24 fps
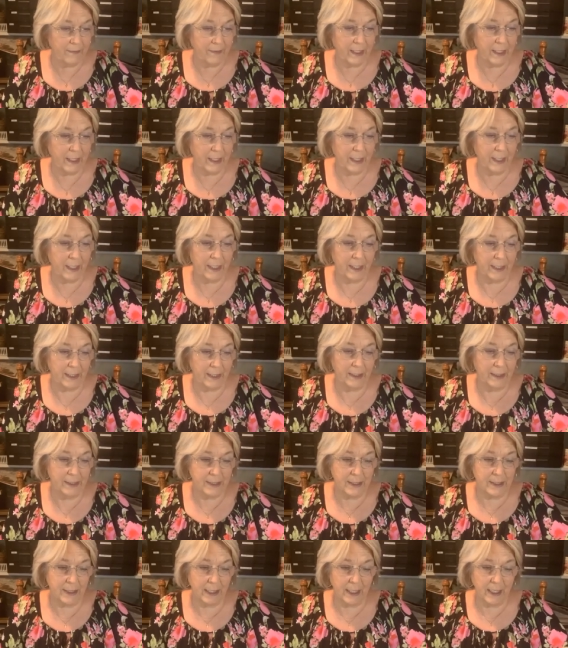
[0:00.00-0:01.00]
And
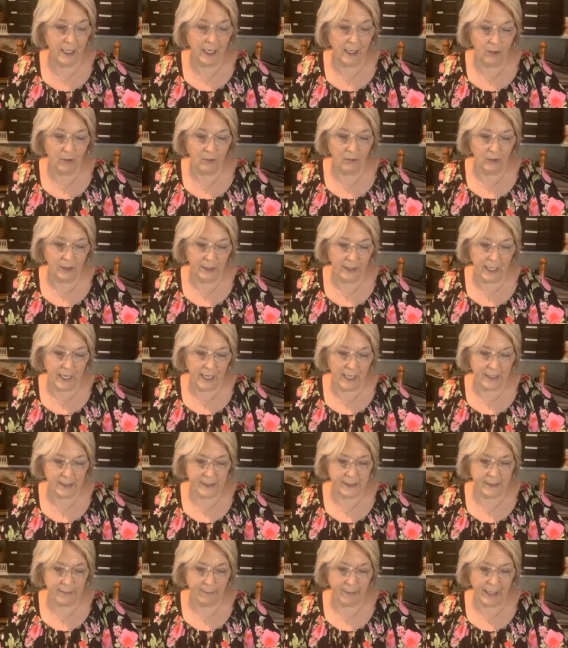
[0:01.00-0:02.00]
then, let's see, Carolyn
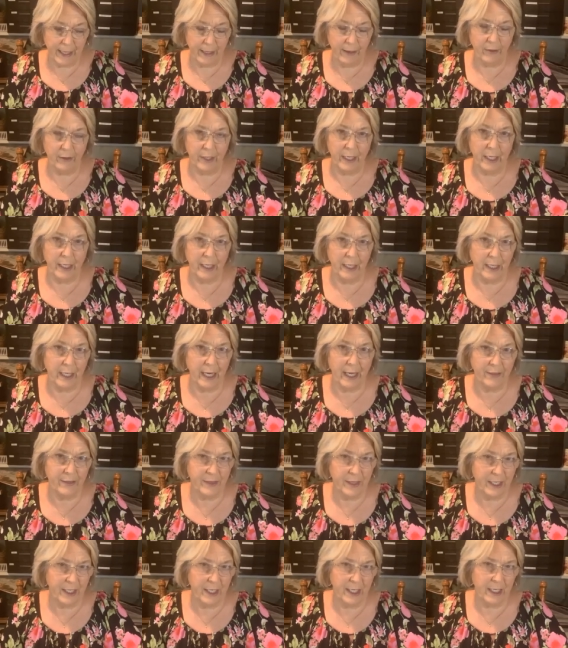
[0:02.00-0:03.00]
asked about it,
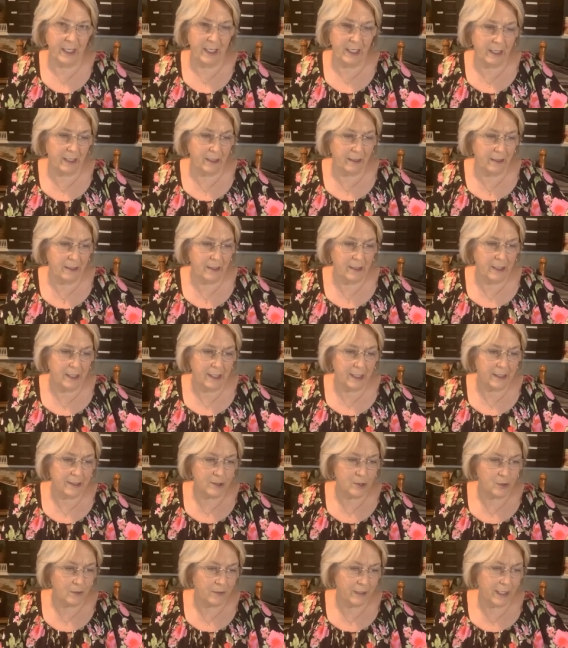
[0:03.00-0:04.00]
I think,
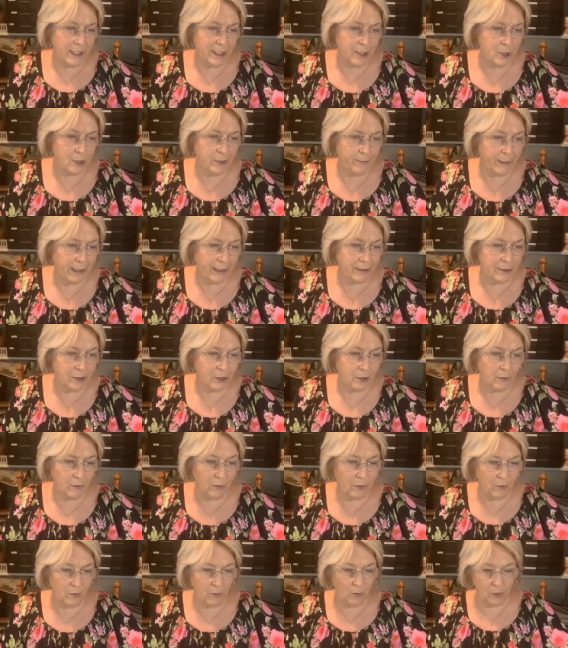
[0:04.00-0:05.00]
and Trish about
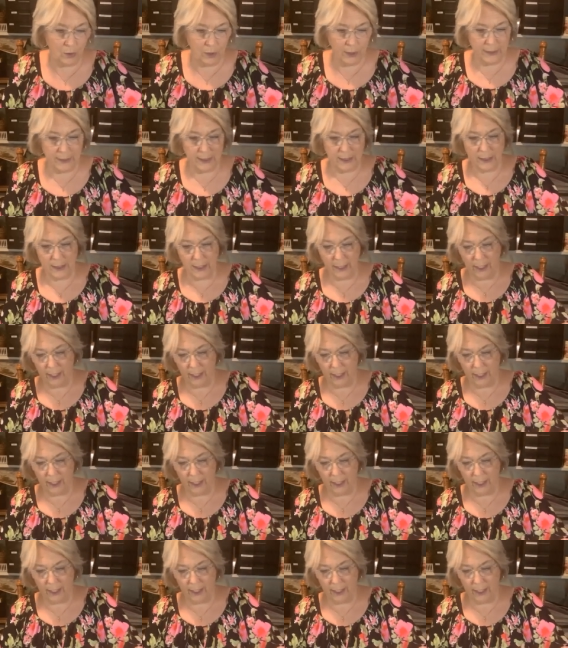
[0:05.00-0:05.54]
doing one.